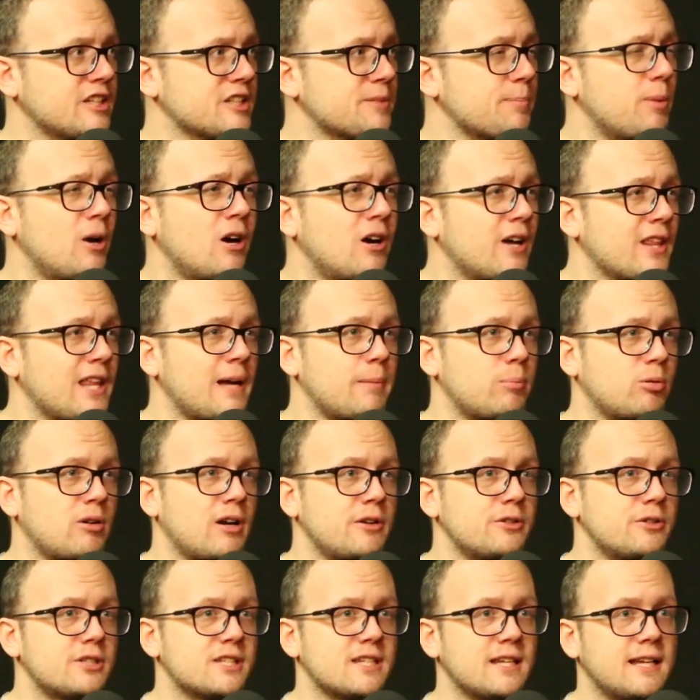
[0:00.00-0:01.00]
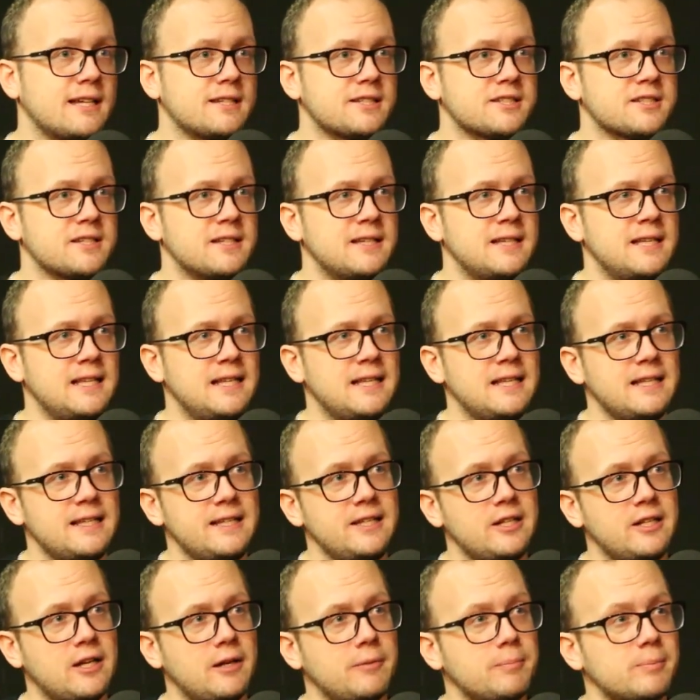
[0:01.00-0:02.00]
As part of that process,
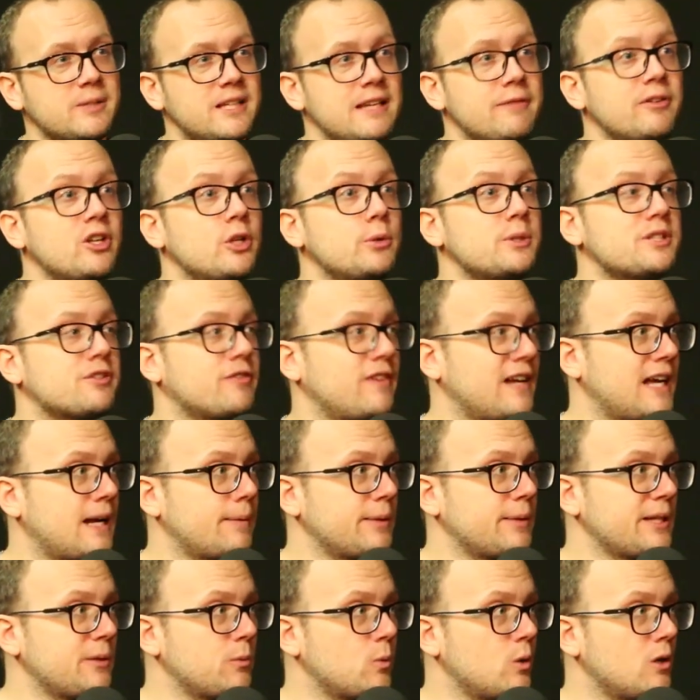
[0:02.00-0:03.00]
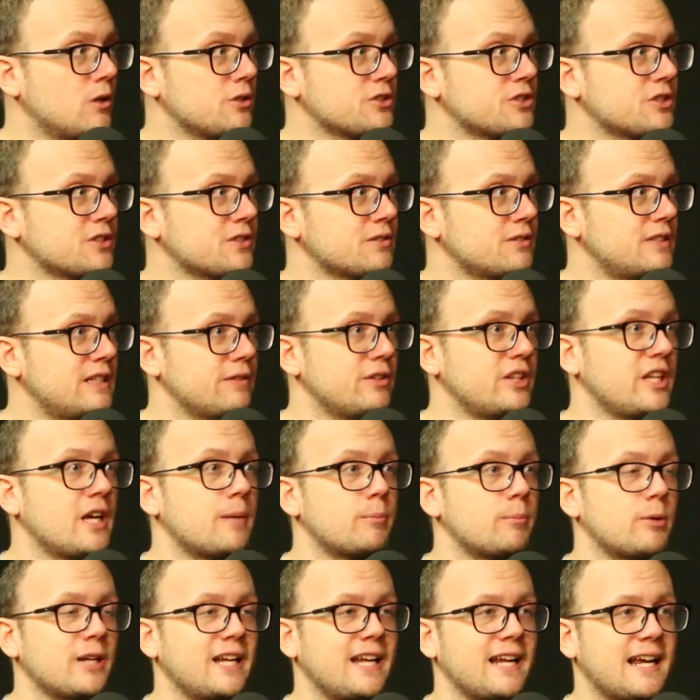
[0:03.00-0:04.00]
you know, given who his family was, given the
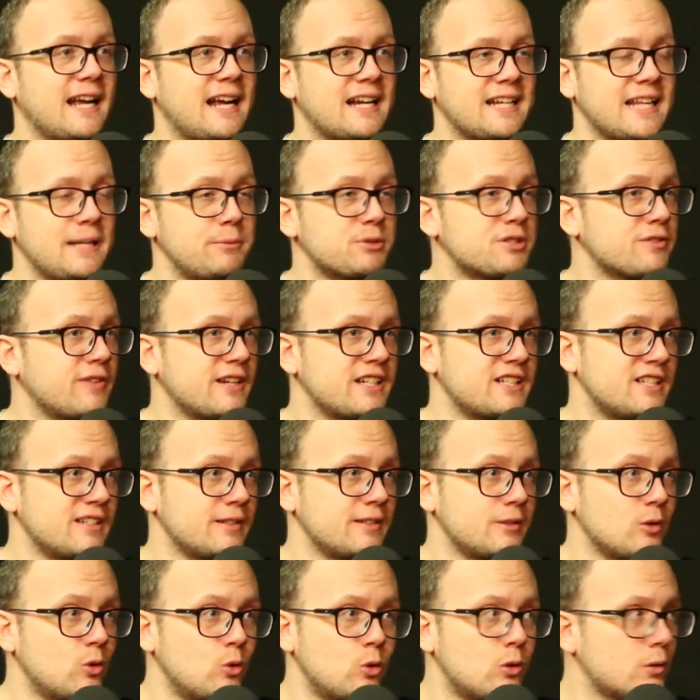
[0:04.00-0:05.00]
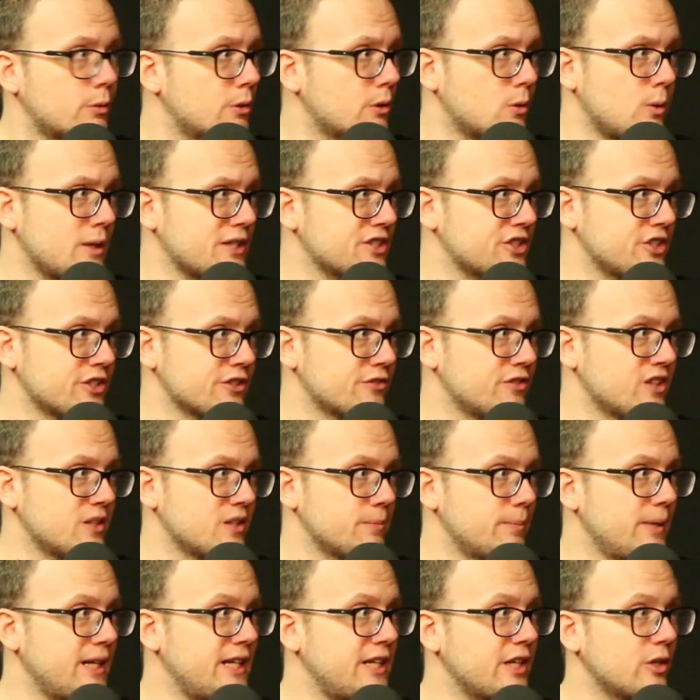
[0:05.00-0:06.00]
upbringing he had, he was facing awkward questions from the
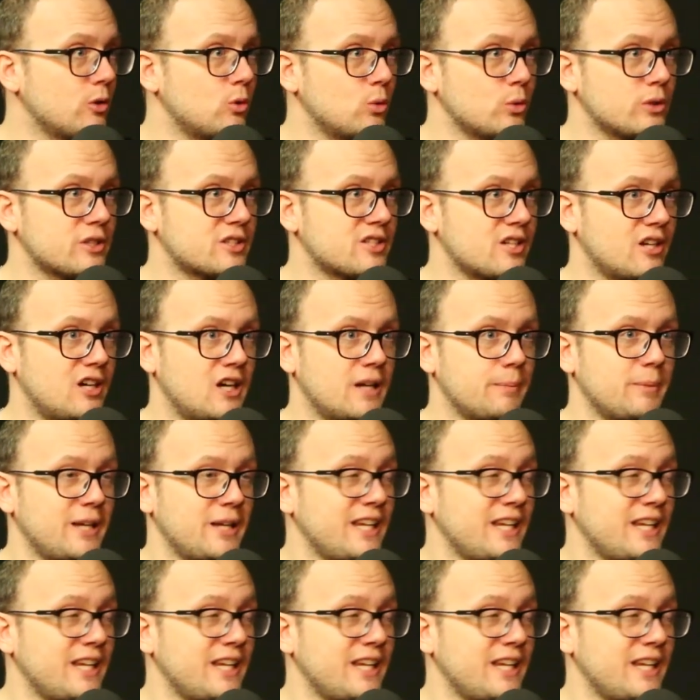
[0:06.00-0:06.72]
media all the time.